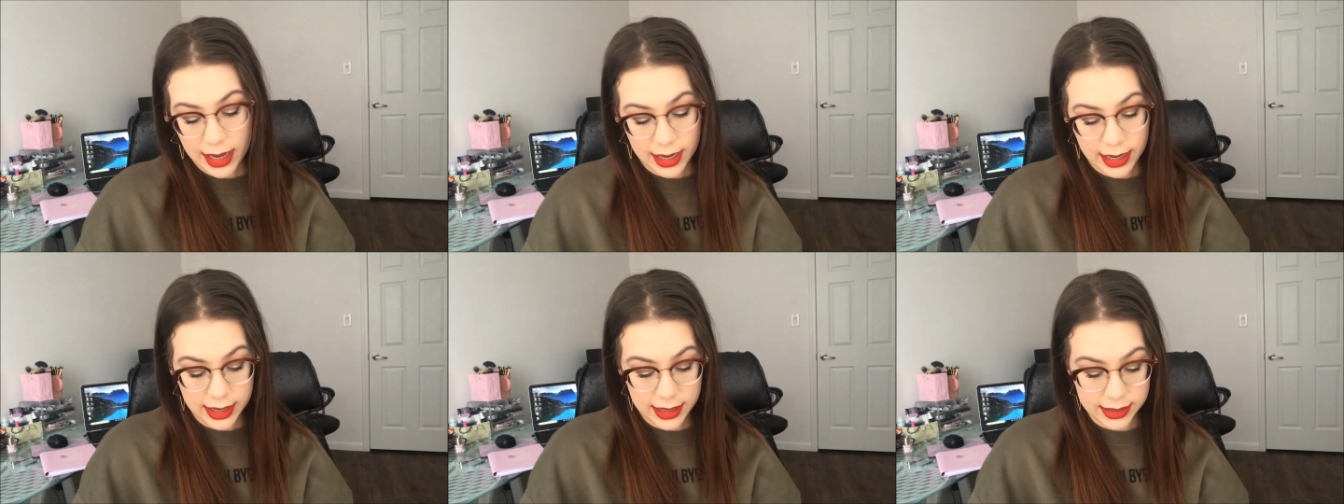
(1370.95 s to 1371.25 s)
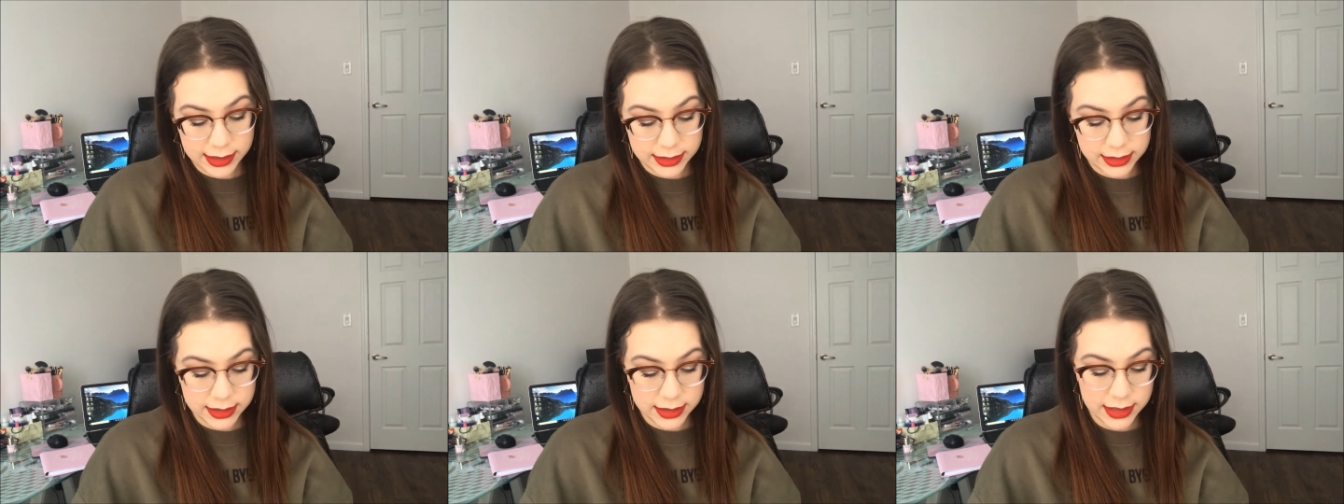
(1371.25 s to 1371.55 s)

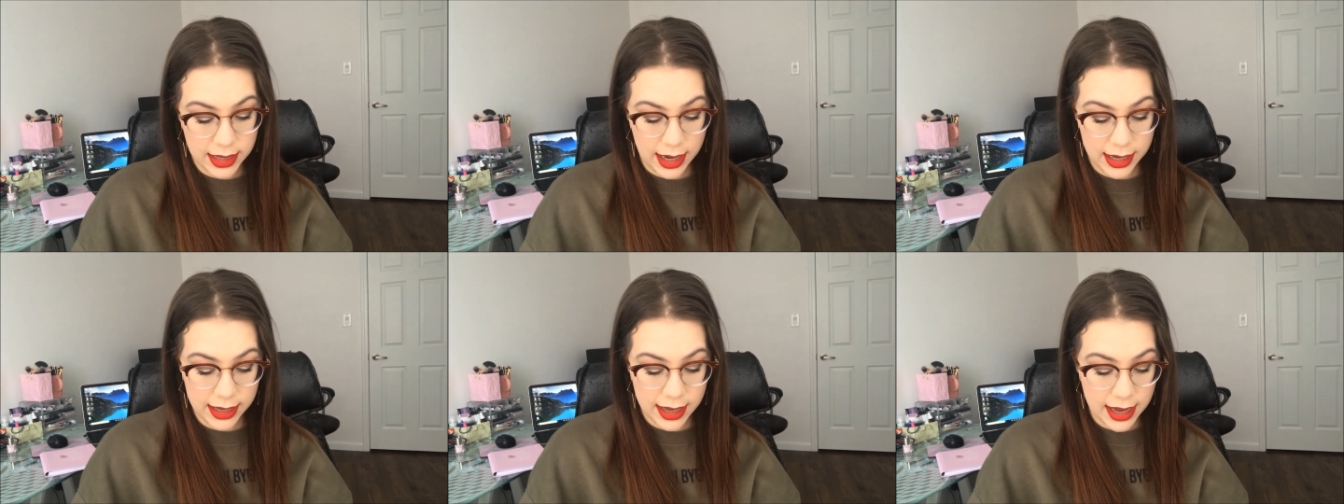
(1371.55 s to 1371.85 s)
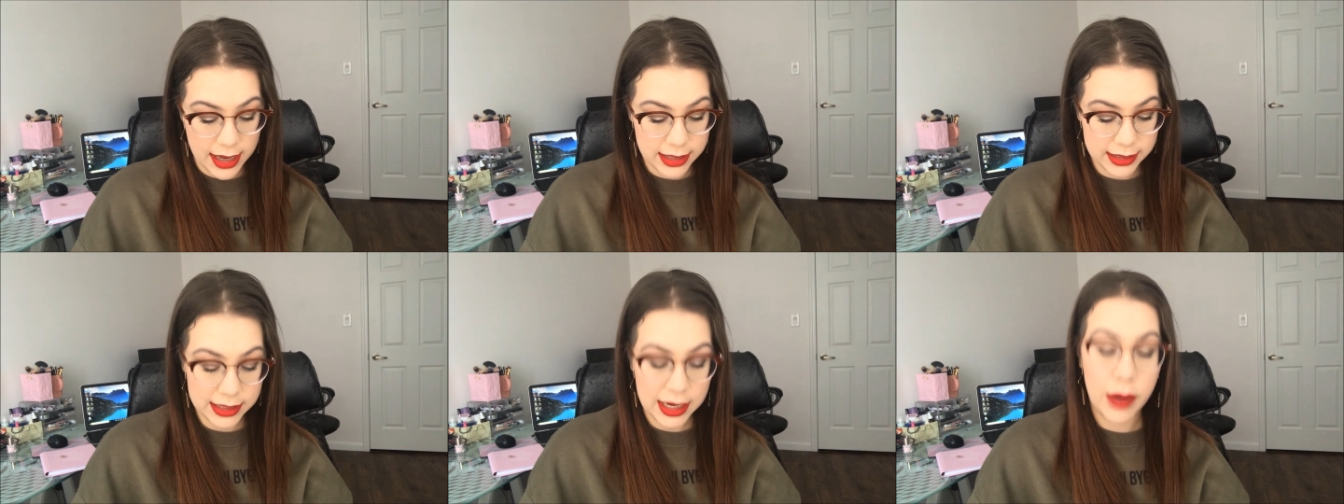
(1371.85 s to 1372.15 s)
And I
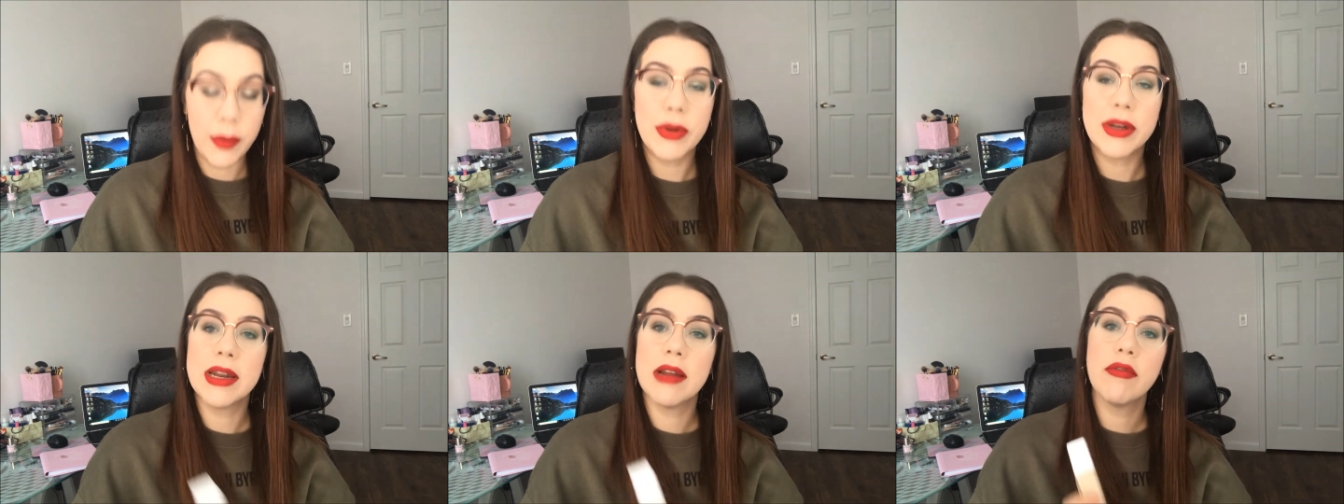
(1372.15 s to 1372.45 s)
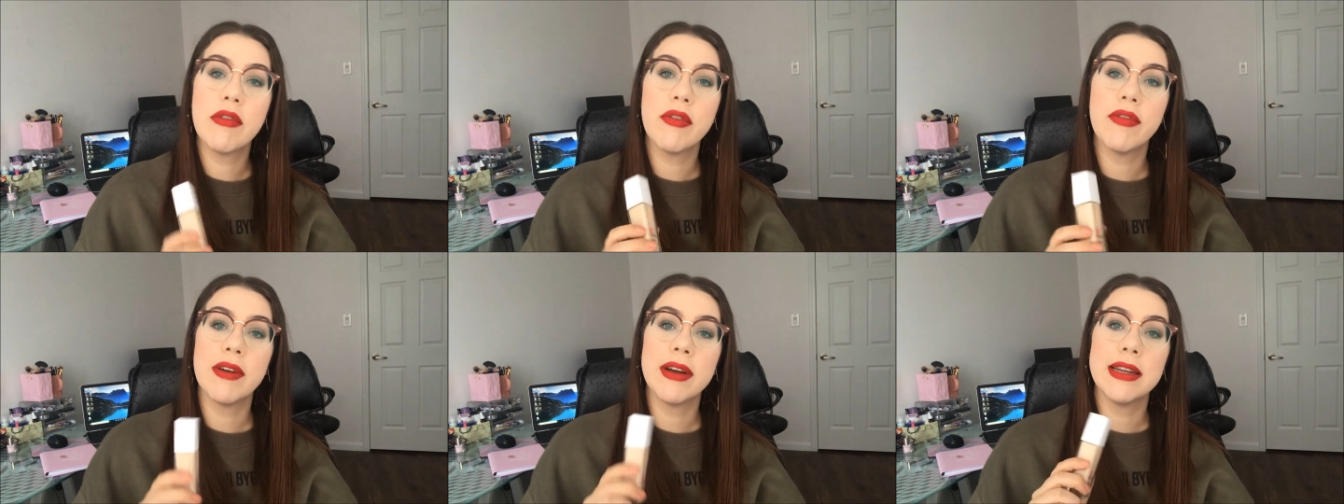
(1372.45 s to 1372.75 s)
guess I would
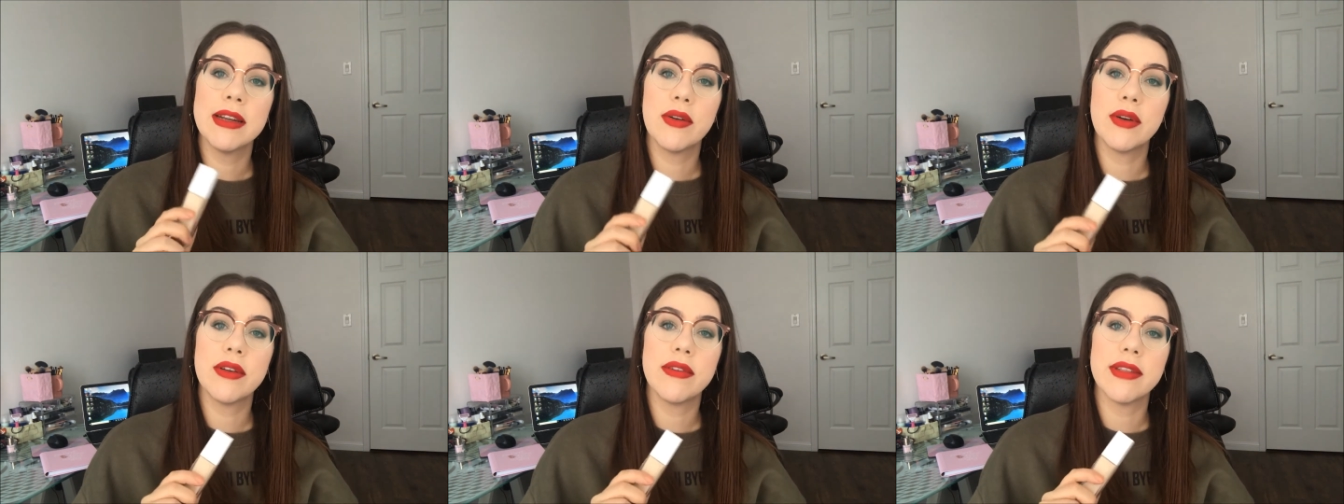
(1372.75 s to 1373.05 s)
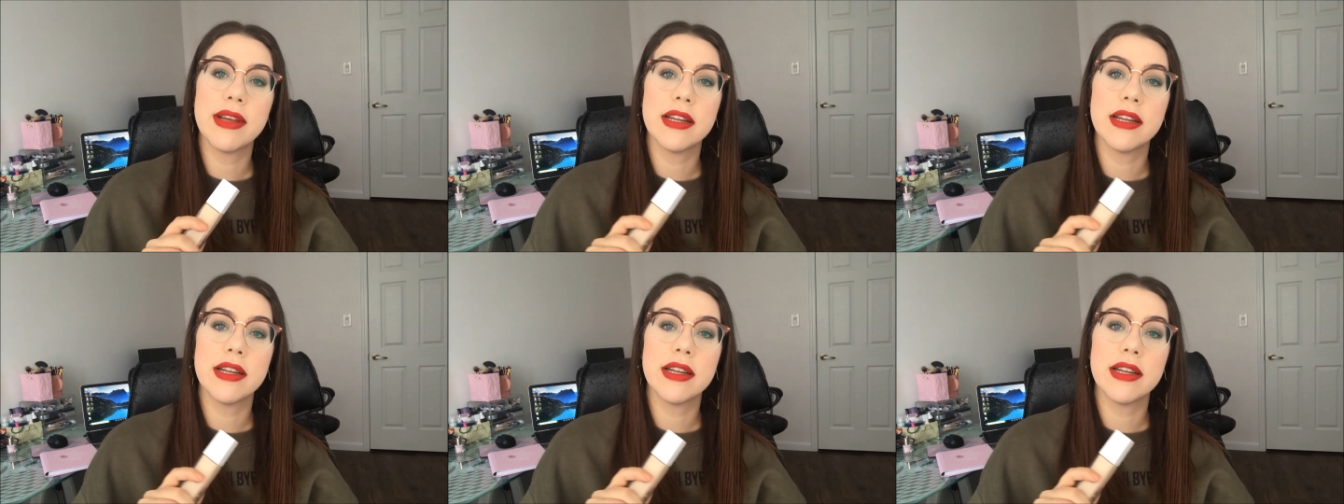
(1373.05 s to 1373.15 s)
never find out